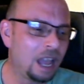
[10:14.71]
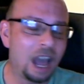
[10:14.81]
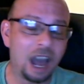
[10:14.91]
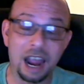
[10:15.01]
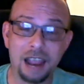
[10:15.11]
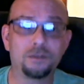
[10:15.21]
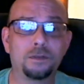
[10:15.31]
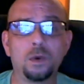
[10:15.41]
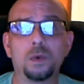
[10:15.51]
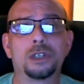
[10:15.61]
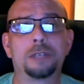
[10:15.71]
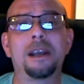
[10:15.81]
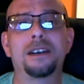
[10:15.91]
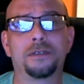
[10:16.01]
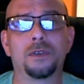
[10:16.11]
I have full
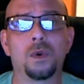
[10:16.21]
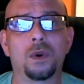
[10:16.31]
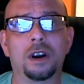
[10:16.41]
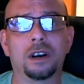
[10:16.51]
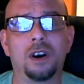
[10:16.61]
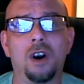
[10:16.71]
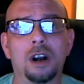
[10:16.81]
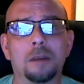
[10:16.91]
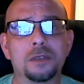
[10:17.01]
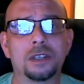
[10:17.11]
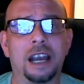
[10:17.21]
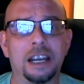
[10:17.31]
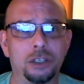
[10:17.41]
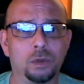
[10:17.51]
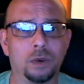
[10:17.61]
respect for arms. I
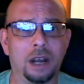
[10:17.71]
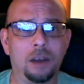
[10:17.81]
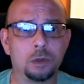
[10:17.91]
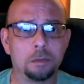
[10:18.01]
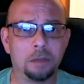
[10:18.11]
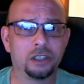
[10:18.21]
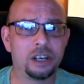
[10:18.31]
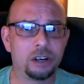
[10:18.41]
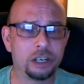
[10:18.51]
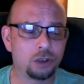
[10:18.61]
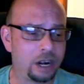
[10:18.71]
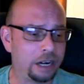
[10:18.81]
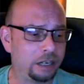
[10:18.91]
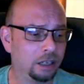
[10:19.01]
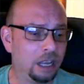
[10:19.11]
do. I was military
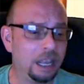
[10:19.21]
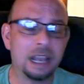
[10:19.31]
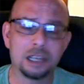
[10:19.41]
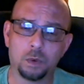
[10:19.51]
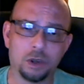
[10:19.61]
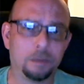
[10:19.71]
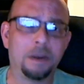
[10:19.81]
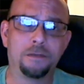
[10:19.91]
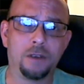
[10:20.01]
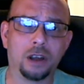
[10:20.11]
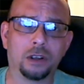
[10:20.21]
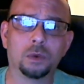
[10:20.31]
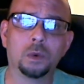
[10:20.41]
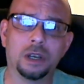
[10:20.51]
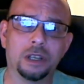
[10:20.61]
trained, as well as my father
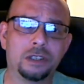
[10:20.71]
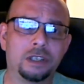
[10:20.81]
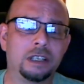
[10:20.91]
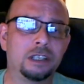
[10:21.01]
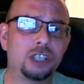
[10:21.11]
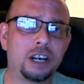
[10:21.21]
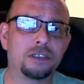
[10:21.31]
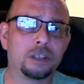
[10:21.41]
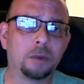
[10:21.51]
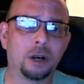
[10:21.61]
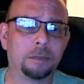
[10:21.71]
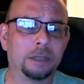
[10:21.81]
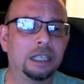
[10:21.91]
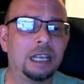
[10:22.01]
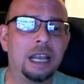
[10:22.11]
was in the sheriff's department.
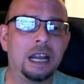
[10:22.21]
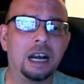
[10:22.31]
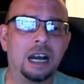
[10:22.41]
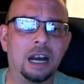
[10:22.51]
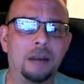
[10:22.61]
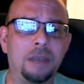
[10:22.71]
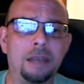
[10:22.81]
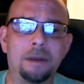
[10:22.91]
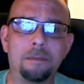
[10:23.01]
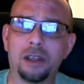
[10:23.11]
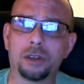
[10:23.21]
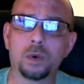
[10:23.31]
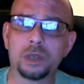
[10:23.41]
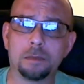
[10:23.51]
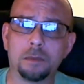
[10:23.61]
Um, and my mother
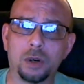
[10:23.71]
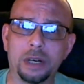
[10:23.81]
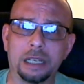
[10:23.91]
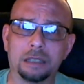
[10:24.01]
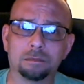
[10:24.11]
was a Marine.